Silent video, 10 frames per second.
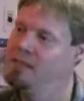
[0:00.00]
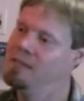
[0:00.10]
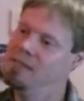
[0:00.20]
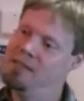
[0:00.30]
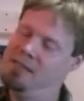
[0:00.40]

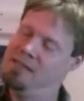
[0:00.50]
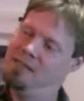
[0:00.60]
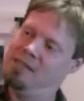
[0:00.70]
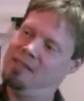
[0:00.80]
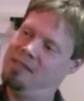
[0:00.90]
Runs into
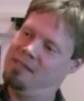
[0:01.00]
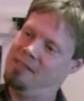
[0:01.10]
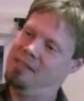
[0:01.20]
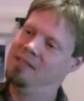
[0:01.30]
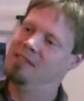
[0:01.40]
Philly,
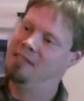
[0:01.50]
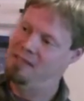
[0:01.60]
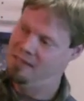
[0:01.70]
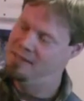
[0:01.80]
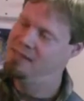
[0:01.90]

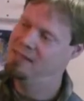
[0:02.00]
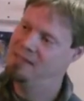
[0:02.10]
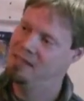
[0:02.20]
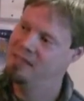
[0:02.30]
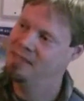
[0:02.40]
and all
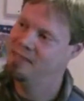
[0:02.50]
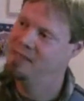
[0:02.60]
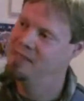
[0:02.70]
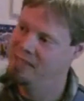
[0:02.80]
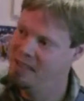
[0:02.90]
the way
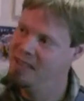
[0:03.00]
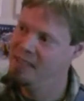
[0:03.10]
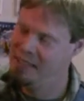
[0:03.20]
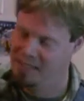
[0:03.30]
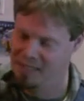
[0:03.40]
across to
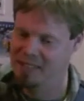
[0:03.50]
Pittsburgh.